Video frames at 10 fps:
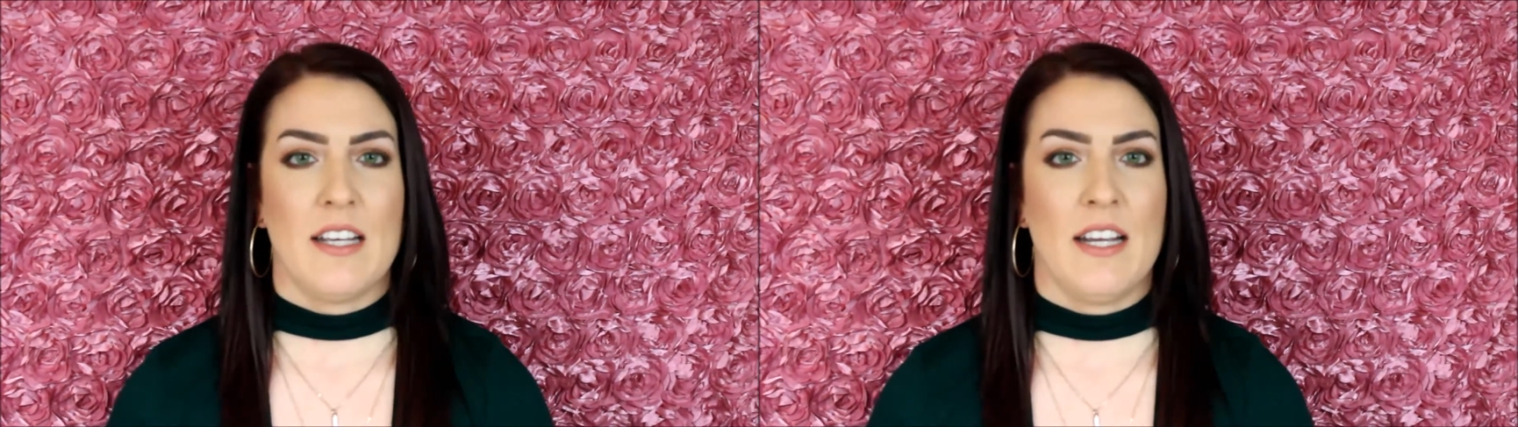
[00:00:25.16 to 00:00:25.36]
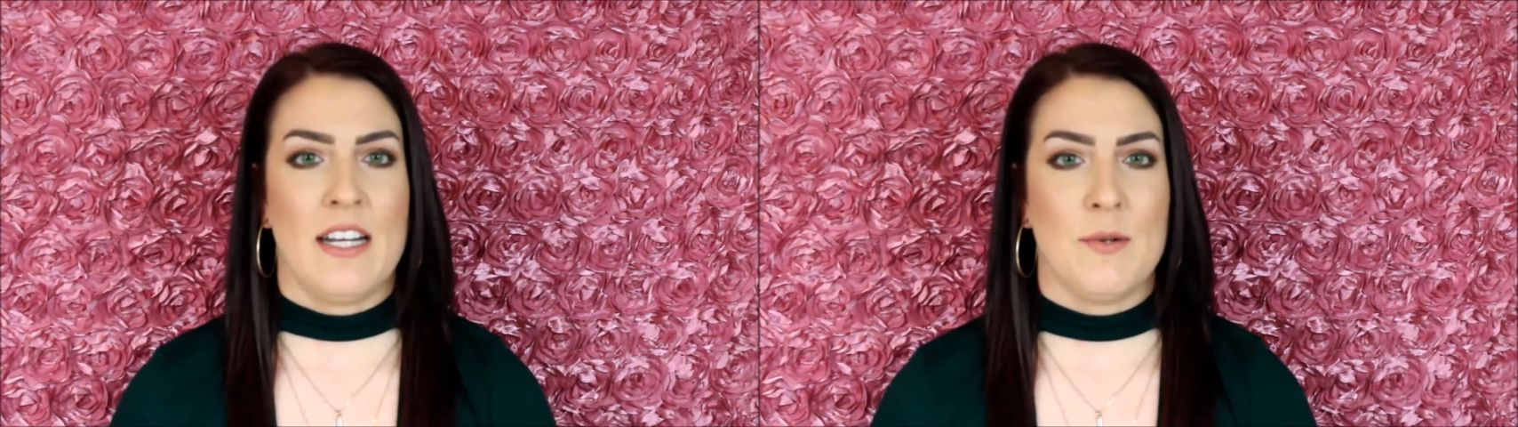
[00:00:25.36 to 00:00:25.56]

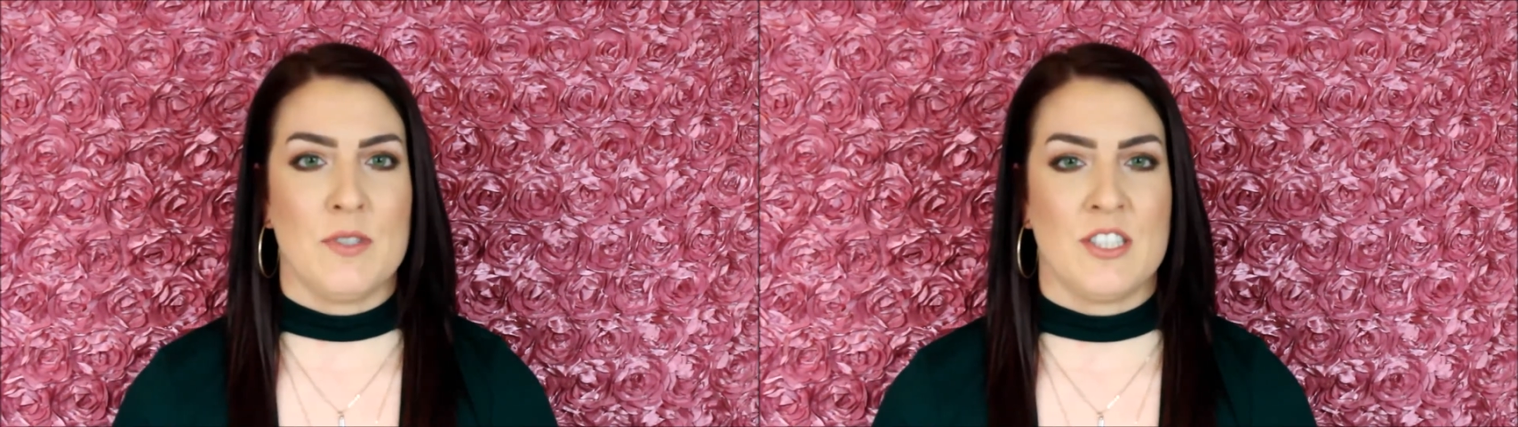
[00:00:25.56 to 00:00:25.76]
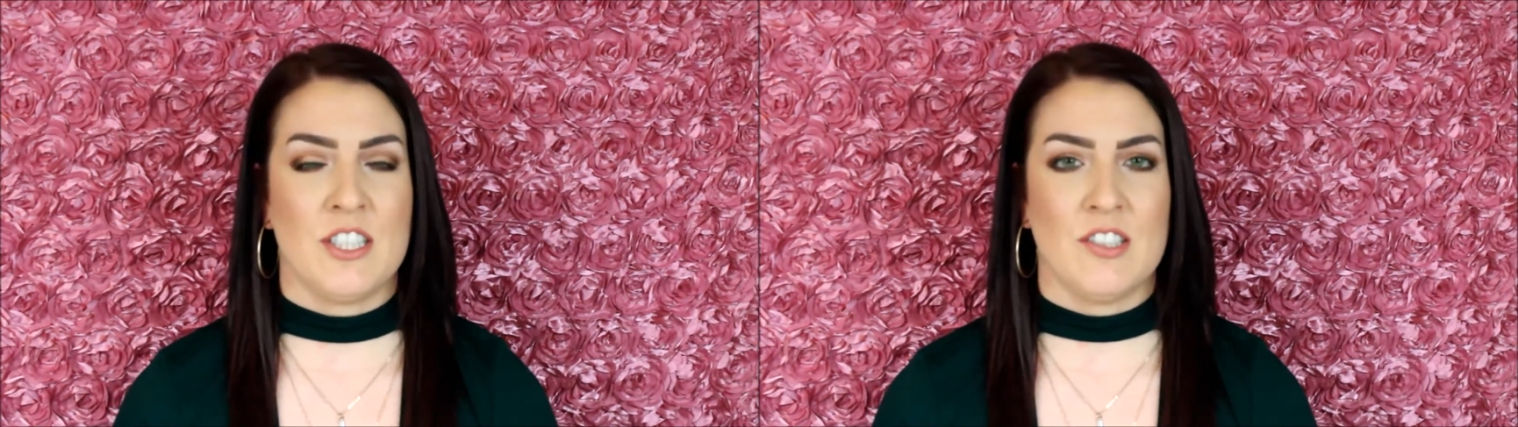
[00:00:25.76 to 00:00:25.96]
and
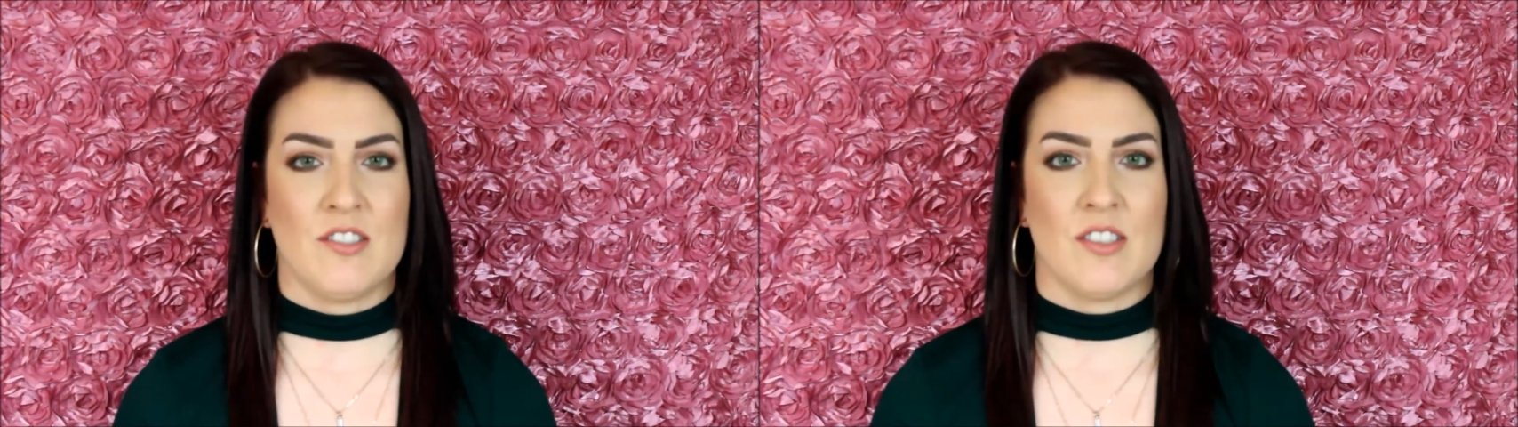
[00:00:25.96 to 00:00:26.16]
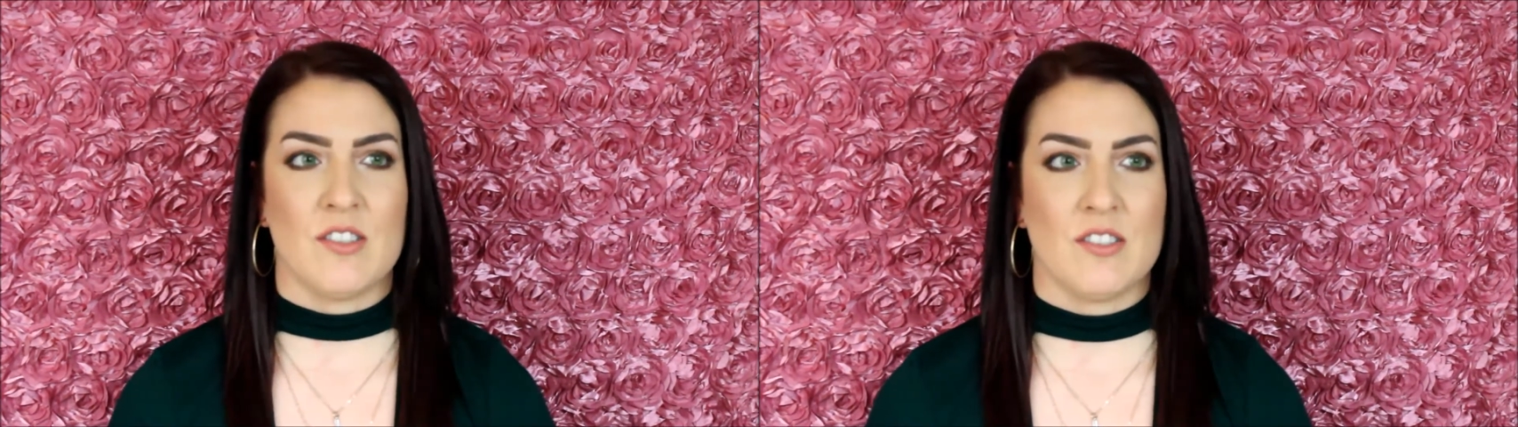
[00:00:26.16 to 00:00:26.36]

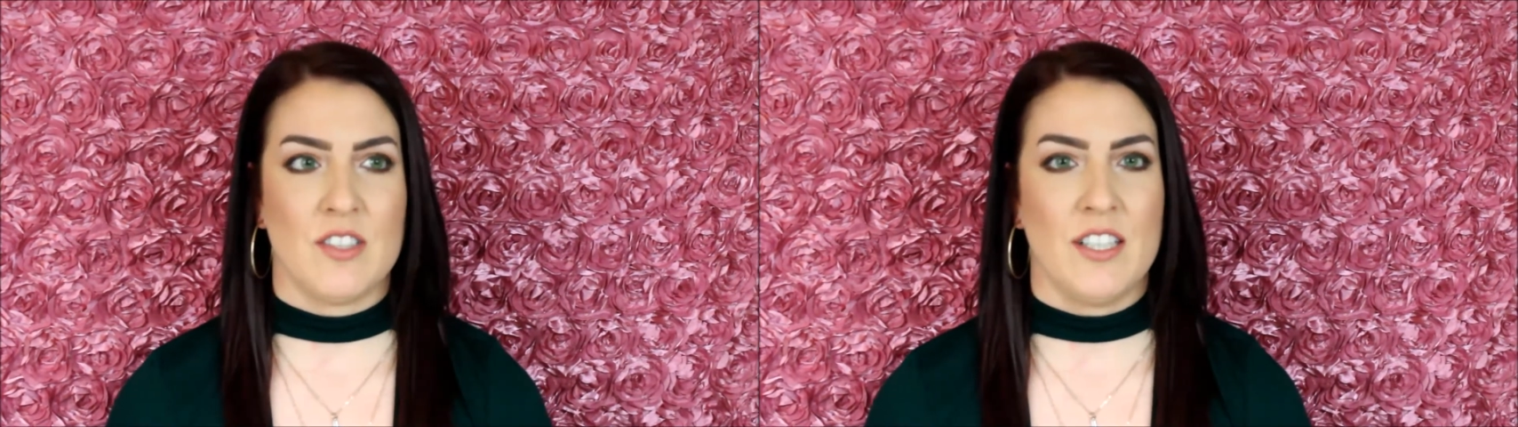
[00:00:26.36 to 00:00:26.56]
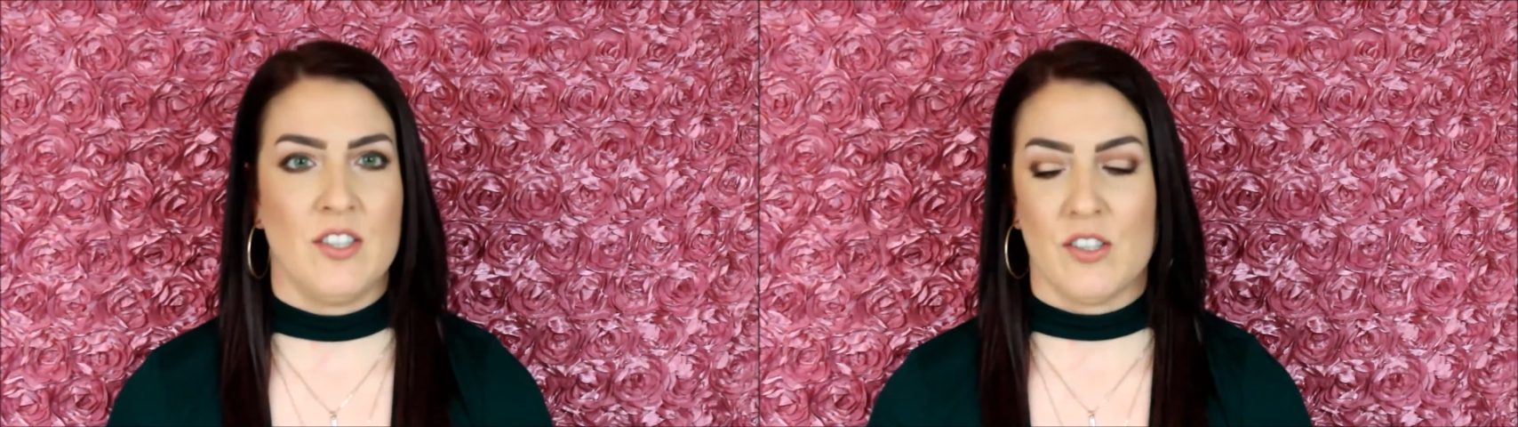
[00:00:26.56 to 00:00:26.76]

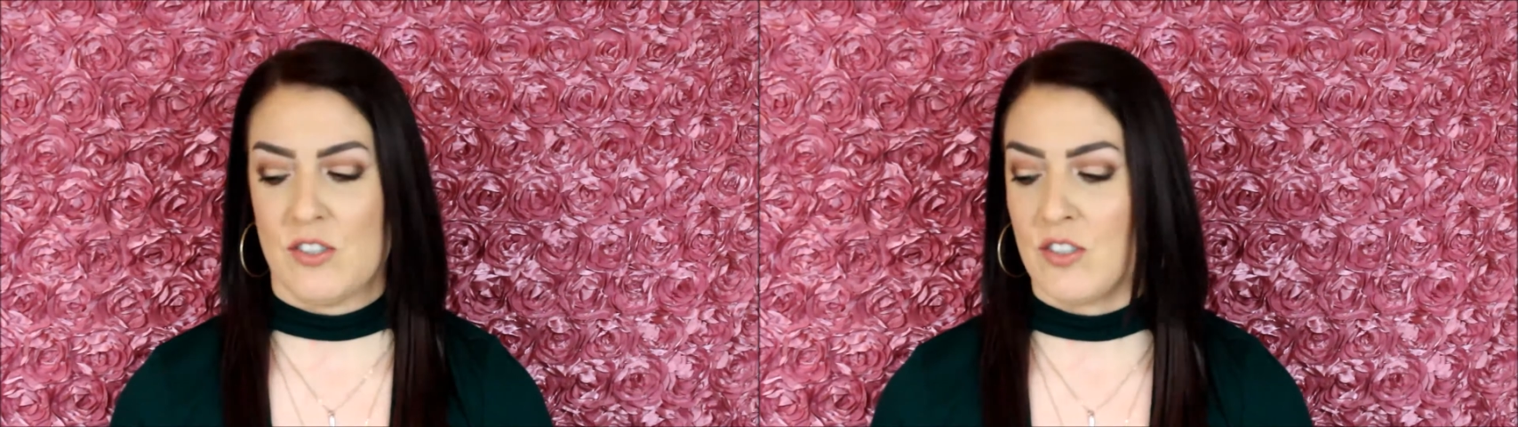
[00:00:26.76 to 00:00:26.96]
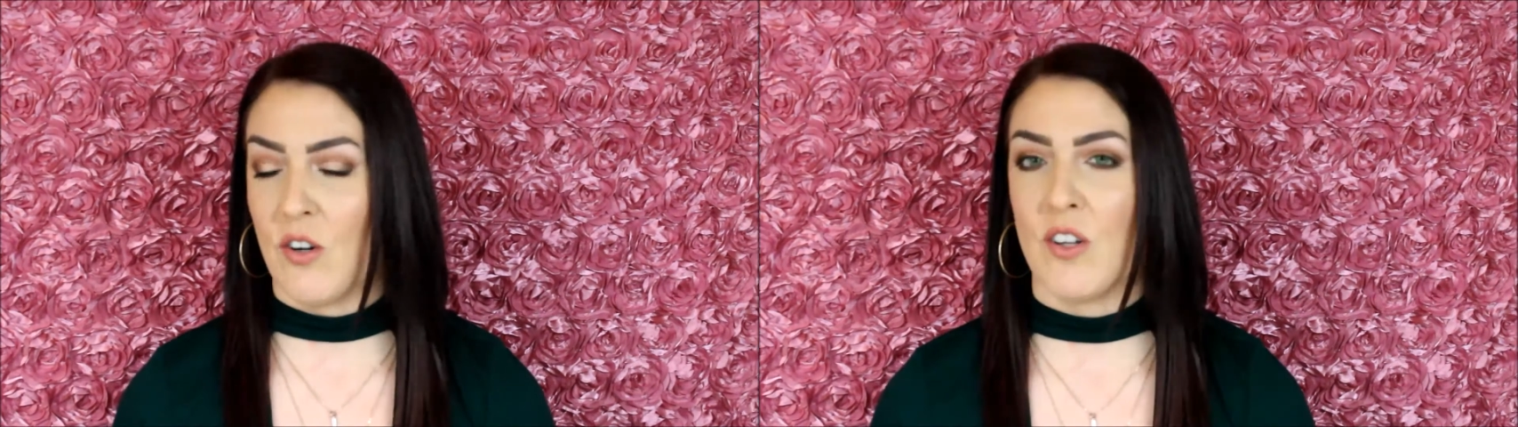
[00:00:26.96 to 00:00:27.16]
it took
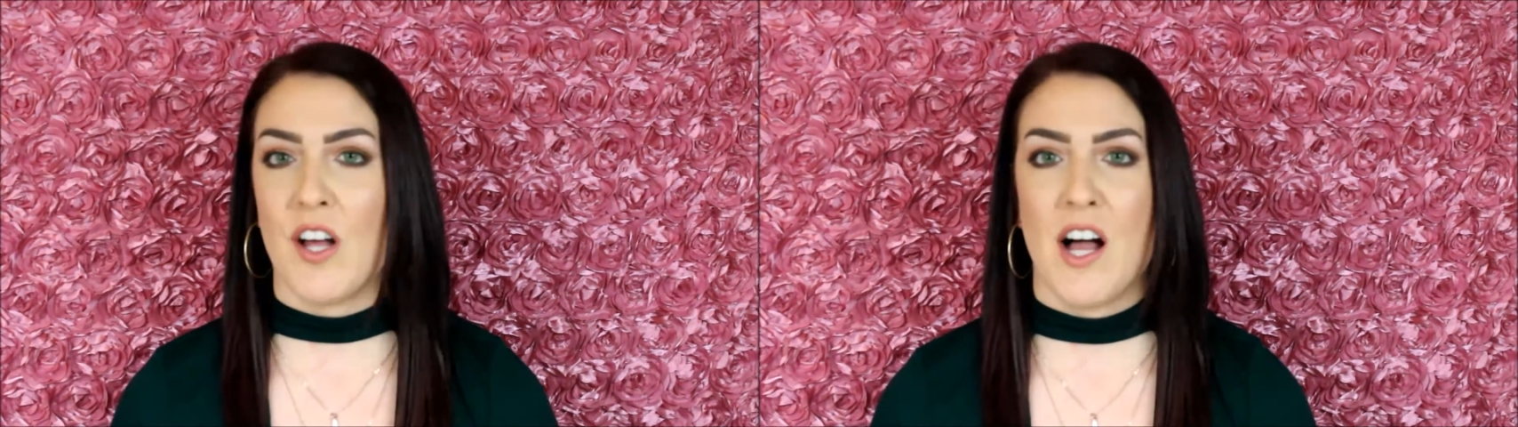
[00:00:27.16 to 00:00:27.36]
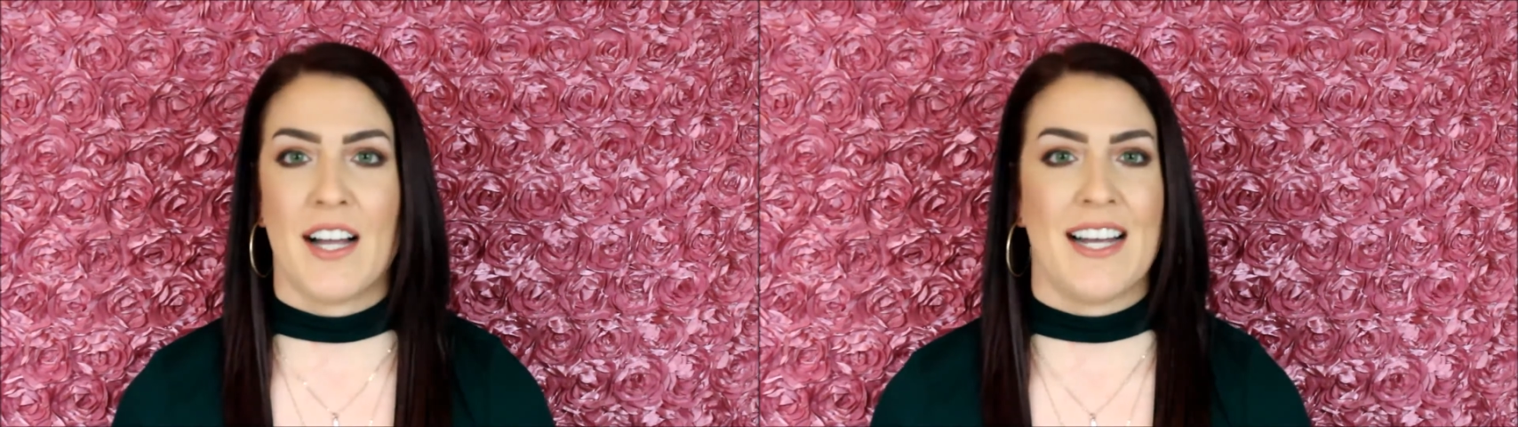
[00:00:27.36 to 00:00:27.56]
so long.